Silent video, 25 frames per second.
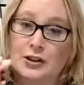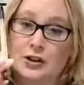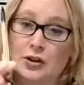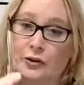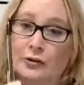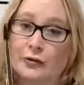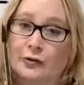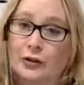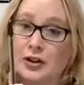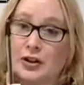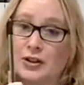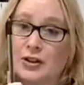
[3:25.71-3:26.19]
So
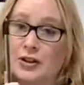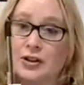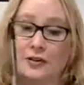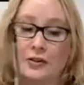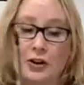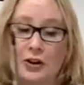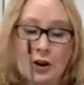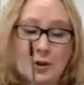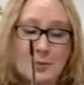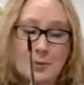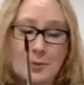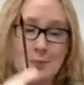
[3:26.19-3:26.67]
first of
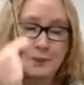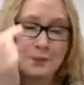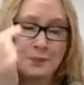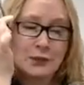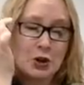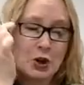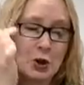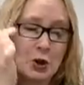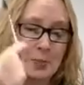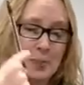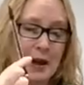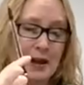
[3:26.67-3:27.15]
all,
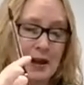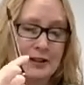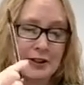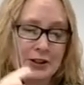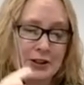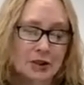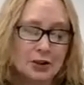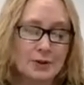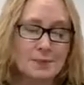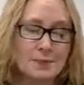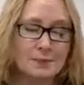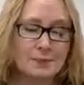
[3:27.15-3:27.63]
your
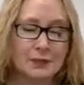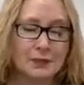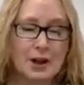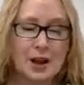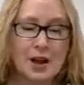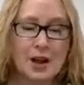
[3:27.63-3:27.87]
pencil.